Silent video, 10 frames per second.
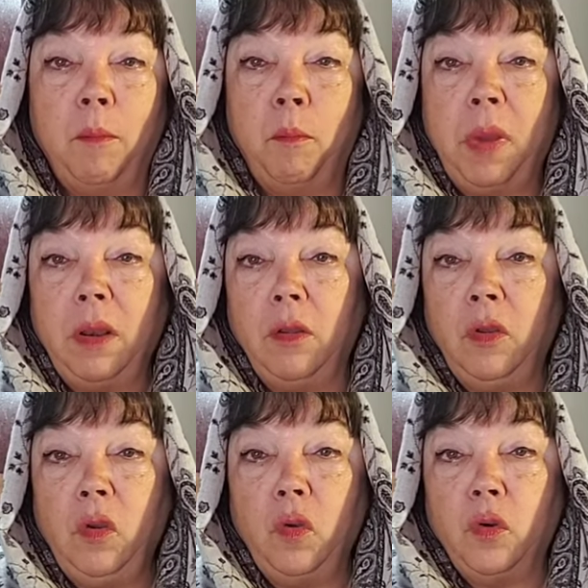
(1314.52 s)
but
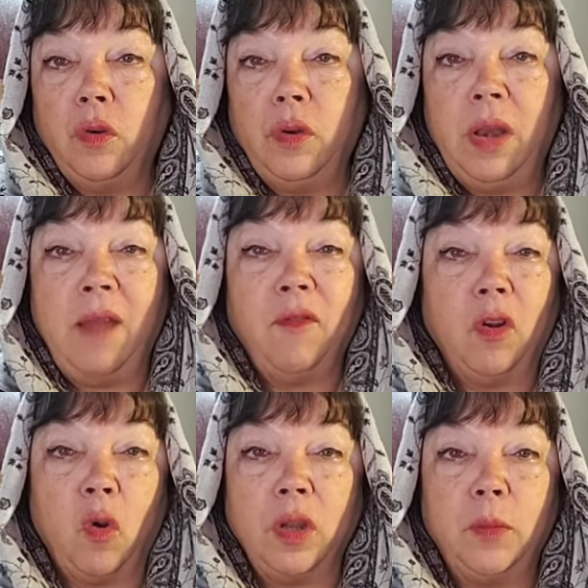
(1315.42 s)
you're never
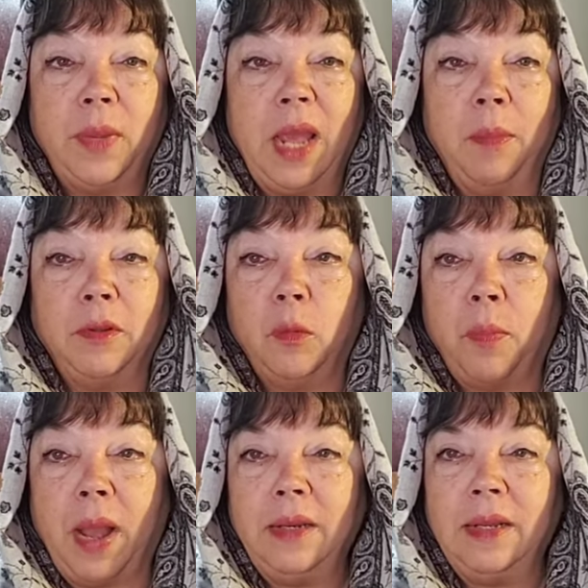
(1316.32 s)
going to be able to
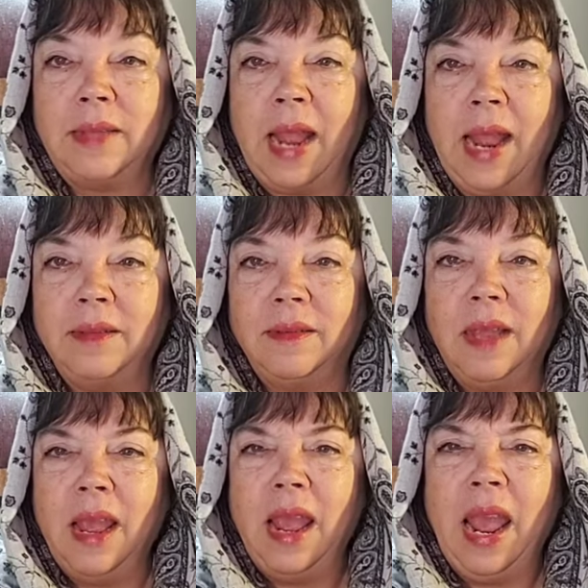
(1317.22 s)
bind his hands,
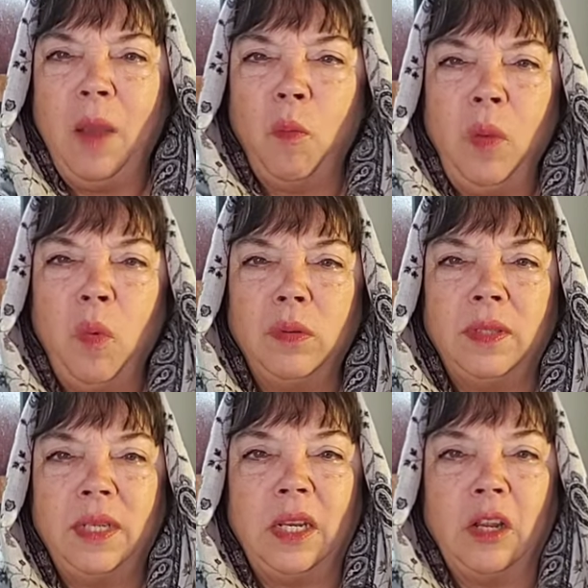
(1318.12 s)
and we won't
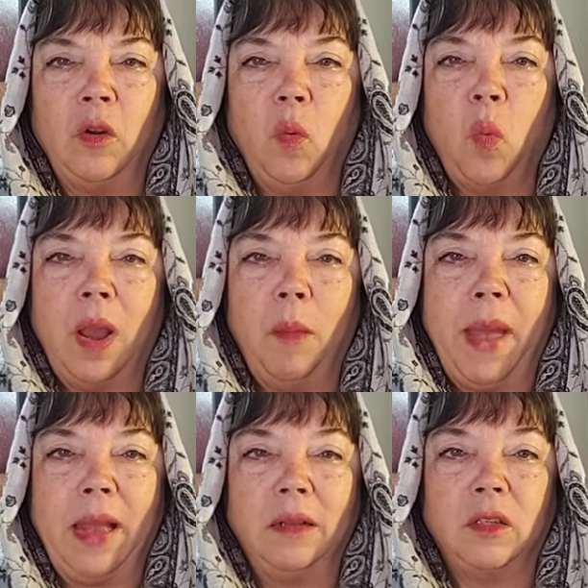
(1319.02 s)
sit here while a
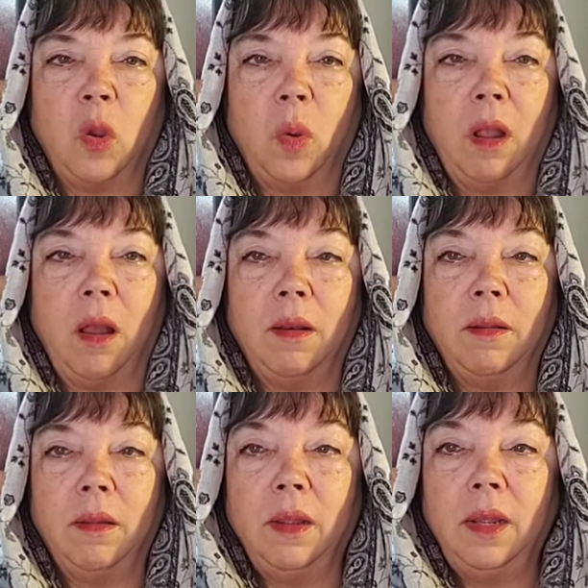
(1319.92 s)
battle's going on.
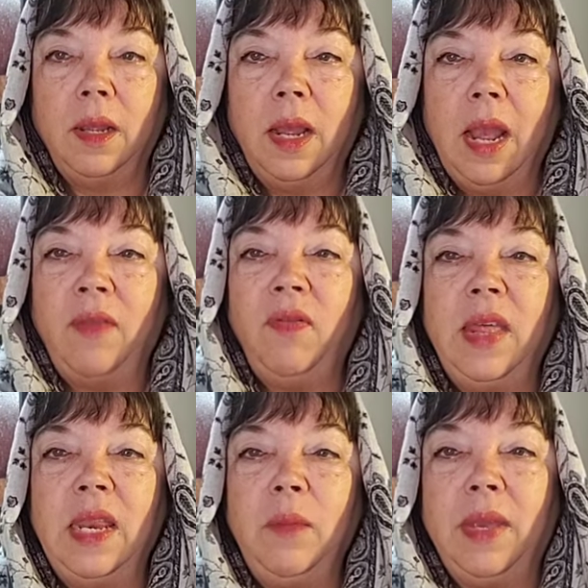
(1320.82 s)
And
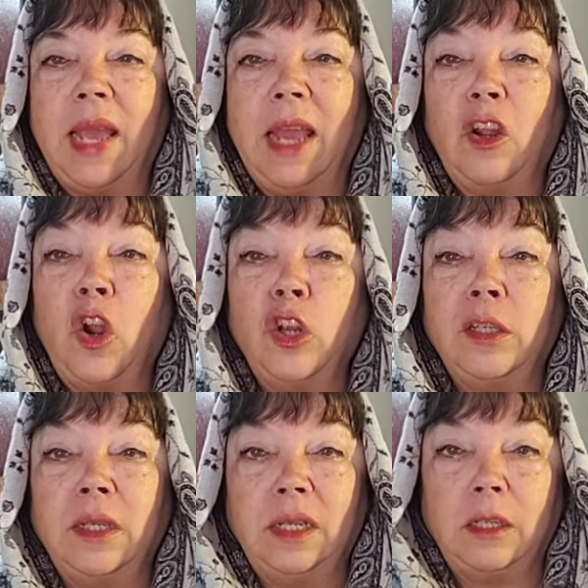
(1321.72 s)
then he began cursing his